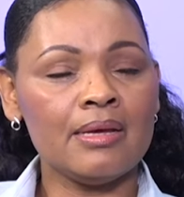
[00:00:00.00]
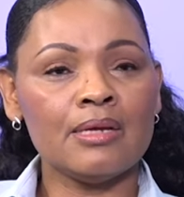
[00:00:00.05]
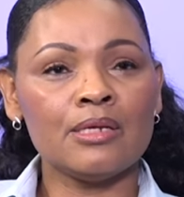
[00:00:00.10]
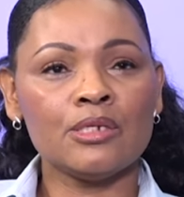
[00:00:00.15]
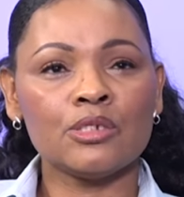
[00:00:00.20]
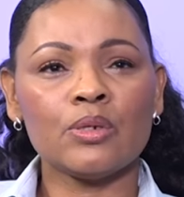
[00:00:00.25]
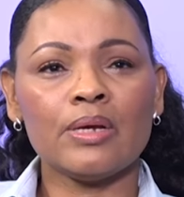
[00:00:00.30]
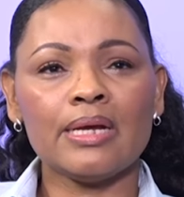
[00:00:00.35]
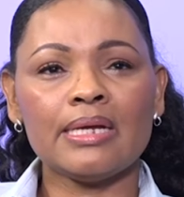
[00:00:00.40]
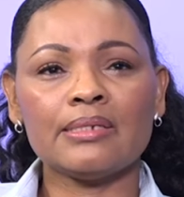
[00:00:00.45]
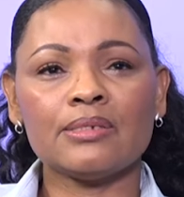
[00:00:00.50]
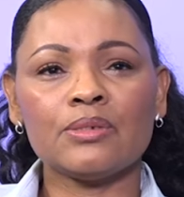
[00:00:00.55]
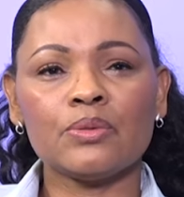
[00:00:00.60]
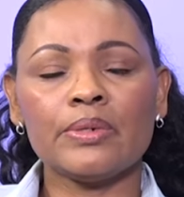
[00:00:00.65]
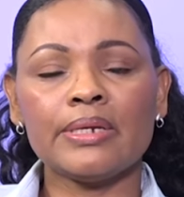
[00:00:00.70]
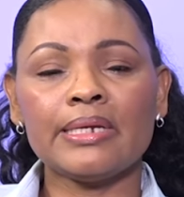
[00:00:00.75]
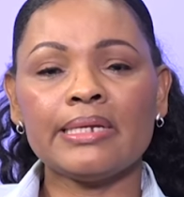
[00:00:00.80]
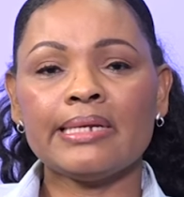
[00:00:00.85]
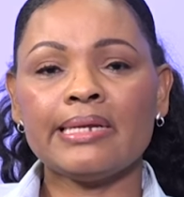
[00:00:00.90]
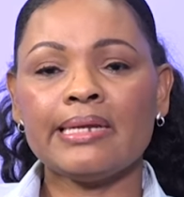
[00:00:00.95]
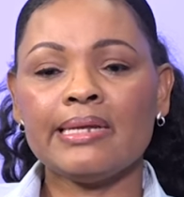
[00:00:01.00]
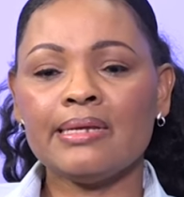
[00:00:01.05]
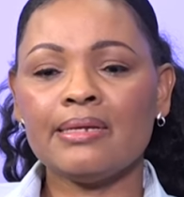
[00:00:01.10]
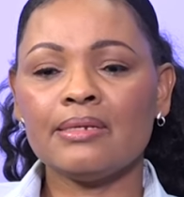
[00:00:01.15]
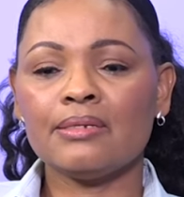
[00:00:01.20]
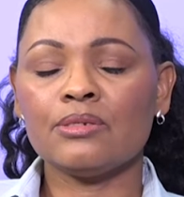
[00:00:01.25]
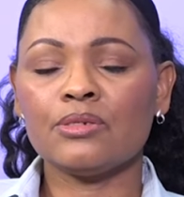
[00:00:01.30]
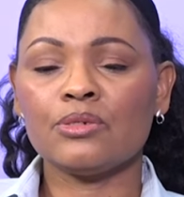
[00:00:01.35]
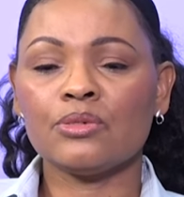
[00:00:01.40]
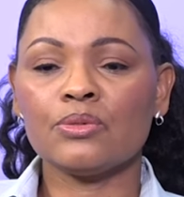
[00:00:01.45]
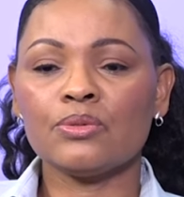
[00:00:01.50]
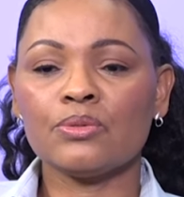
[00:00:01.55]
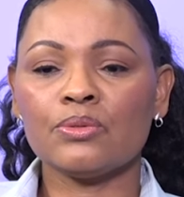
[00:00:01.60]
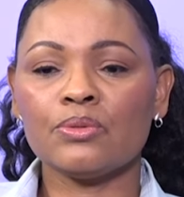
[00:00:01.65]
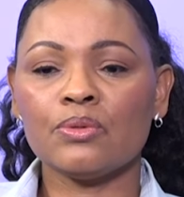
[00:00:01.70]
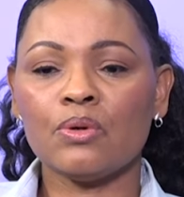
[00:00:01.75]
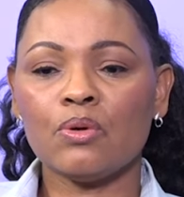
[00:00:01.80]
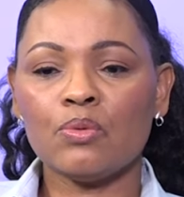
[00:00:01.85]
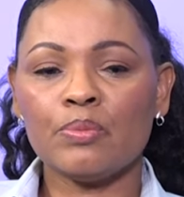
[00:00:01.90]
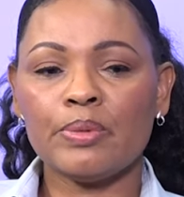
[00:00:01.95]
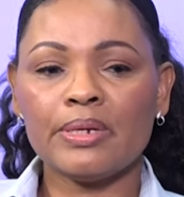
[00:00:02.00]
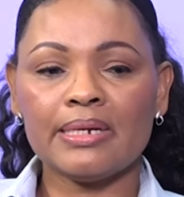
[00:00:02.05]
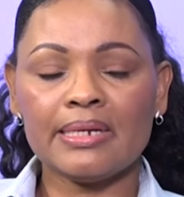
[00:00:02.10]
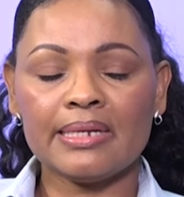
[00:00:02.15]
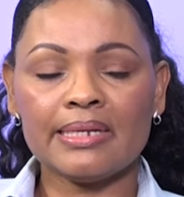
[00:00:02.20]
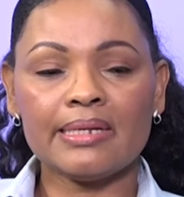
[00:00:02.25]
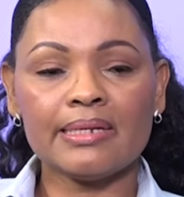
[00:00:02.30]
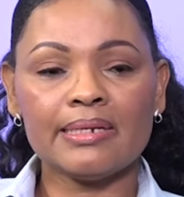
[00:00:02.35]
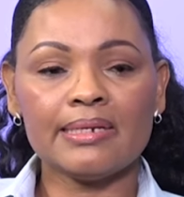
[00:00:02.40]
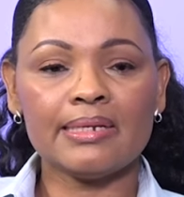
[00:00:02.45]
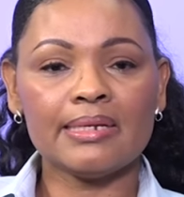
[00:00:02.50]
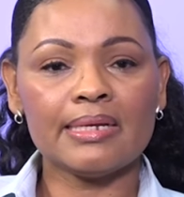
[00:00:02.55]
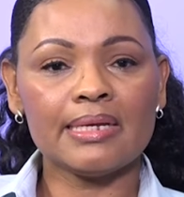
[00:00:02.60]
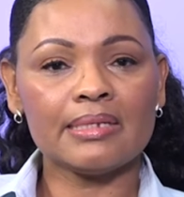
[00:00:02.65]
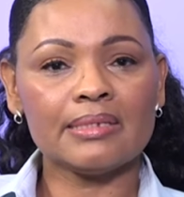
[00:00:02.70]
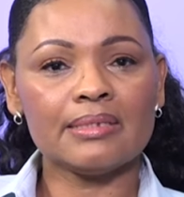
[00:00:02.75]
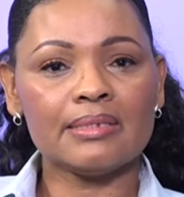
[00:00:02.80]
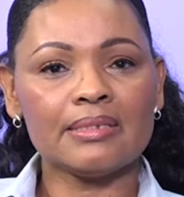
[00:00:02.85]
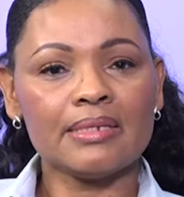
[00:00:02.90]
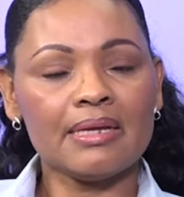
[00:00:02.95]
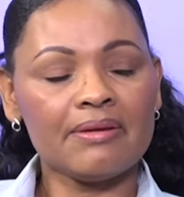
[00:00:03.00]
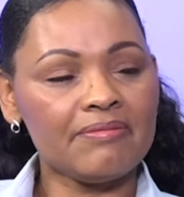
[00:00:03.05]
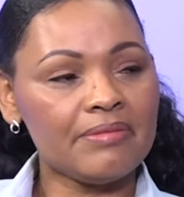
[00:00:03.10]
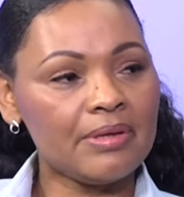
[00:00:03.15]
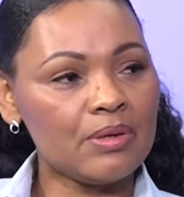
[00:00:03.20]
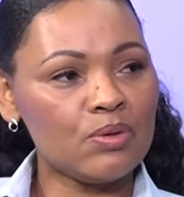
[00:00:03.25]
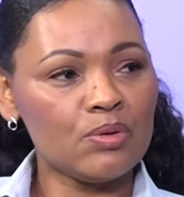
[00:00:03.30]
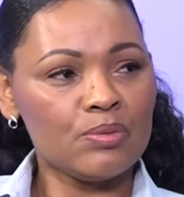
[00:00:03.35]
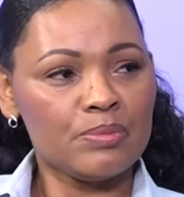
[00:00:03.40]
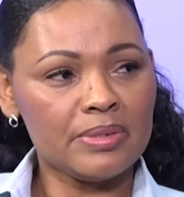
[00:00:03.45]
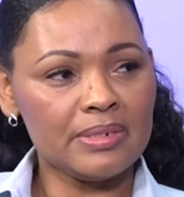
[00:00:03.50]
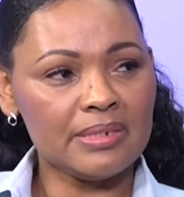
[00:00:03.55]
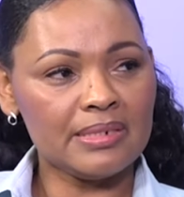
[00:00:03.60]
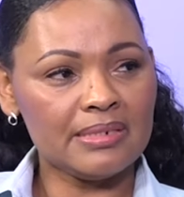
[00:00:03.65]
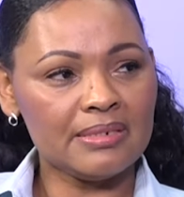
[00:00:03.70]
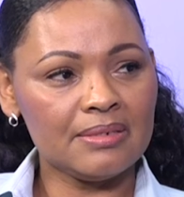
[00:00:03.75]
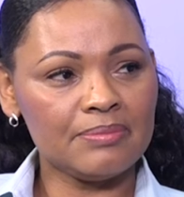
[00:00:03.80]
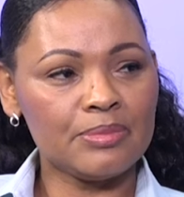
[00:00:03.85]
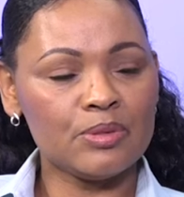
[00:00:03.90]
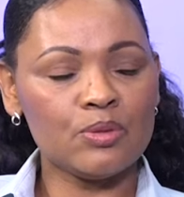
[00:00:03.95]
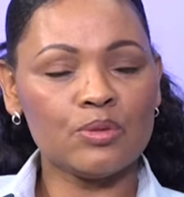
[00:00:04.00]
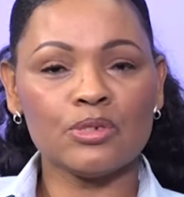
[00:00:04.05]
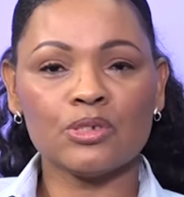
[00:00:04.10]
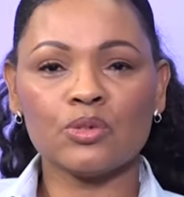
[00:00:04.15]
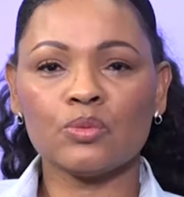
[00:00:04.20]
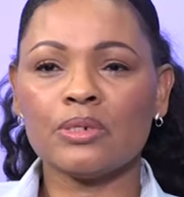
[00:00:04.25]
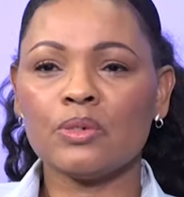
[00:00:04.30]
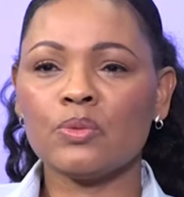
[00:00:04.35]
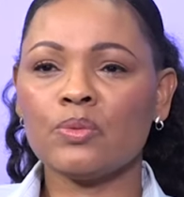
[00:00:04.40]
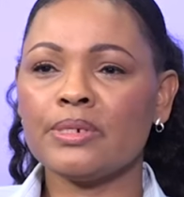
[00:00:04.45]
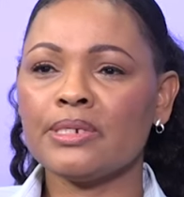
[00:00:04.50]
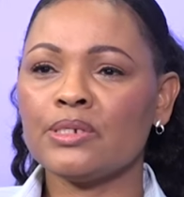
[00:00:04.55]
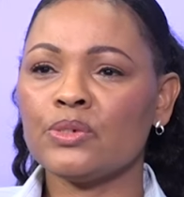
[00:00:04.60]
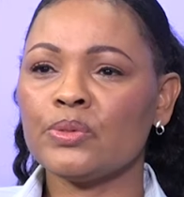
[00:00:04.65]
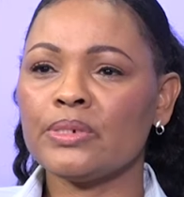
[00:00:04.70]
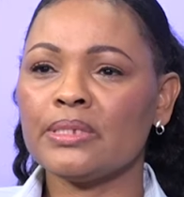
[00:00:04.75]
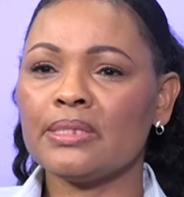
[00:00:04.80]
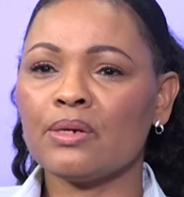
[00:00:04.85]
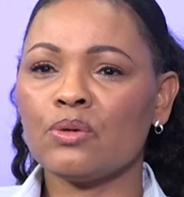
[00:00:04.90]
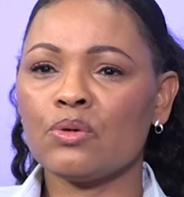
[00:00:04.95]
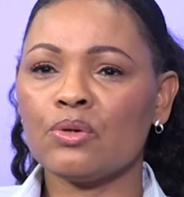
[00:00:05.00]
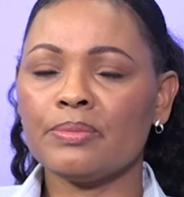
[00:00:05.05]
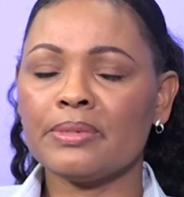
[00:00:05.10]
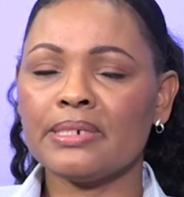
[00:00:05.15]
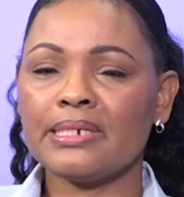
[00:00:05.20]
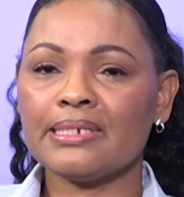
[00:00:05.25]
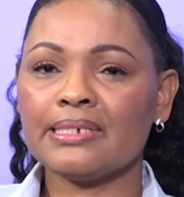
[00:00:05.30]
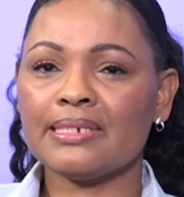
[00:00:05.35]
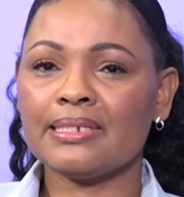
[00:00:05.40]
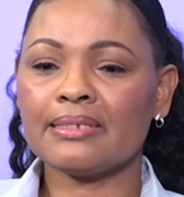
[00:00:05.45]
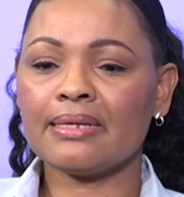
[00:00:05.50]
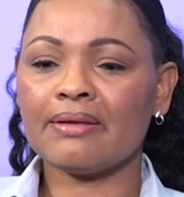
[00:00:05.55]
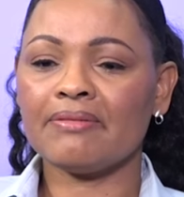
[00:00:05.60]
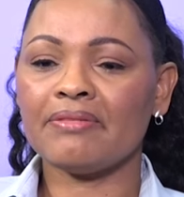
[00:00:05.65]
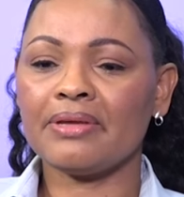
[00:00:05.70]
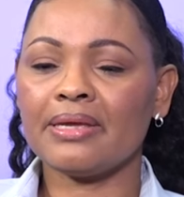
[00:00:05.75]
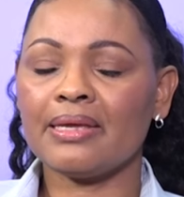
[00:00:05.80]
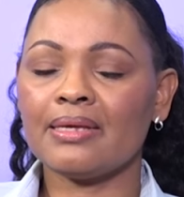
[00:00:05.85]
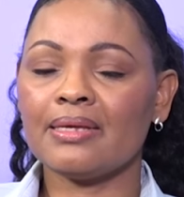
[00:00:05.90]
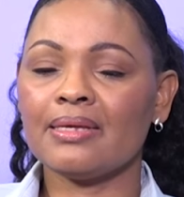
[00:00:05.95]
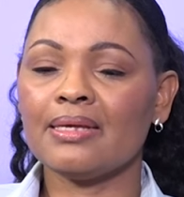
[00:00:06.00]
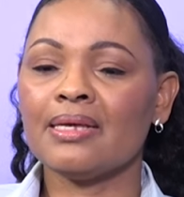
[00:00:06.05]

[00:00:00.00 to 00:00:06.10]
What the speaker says: So I saw a need to open a clinic and serve the community, because when we're doing the community survey,